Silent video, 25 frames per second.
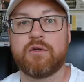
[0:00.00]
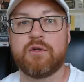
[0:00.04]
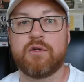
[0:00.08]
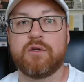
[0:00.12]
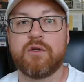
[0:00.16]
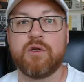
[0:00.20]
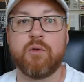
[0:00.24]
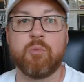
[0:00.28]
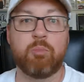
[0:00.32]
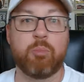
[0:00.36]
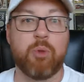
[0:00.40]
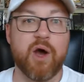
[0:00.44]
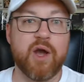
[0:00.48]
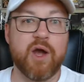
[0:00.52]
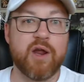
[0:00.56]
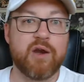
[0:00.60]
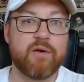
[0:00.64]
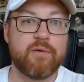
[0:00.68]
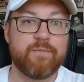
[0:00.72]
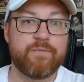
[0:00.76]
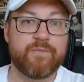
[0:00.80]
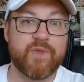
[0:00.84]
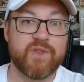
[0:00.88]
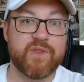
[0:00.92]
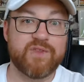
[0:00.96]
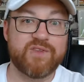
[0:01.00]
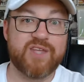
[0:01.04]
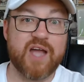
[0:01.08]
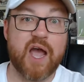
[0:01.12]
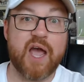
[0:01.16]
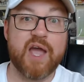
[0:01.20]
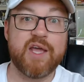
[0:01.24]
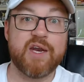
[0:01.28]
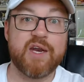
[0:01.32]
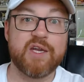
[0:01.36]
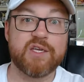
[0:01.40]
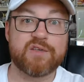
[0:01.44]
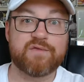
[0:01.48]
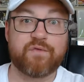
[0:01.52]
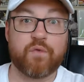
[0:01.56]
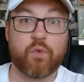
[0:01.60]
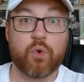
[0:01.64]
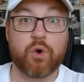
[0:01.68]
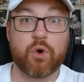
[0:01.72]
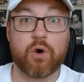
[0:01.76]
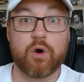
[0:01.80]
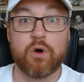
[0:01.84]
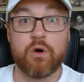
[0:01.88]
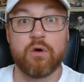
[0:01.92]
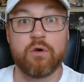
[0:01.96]
but the diet is
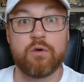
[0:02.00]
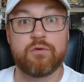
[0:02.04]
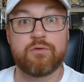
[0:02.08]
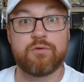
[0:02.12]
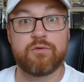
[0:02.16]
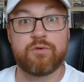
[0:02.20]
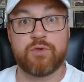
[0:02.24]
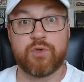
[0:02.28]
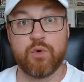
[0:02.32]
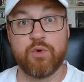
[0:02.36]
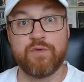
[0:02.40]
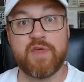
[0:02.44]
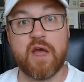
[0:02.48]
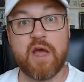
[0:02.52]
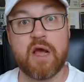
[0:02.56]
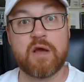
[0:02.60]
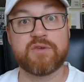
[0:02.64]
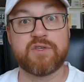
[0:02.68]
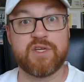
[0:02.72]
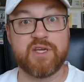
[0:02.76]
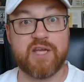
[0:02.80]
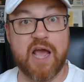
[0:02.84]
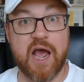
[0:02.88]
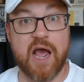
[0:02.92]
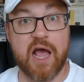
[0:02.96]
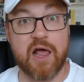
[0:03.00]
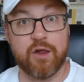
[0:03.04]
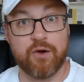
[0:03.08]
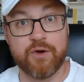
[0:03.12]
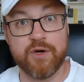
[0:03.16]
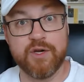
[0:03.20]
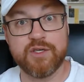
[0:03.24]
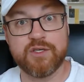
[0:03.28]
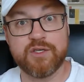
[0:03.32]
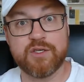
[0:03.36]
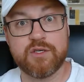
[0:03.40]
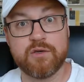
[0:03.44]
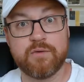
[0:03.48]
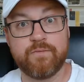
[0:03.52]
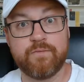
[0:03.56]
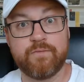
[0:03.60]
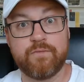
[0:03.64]
for 2,000 calories,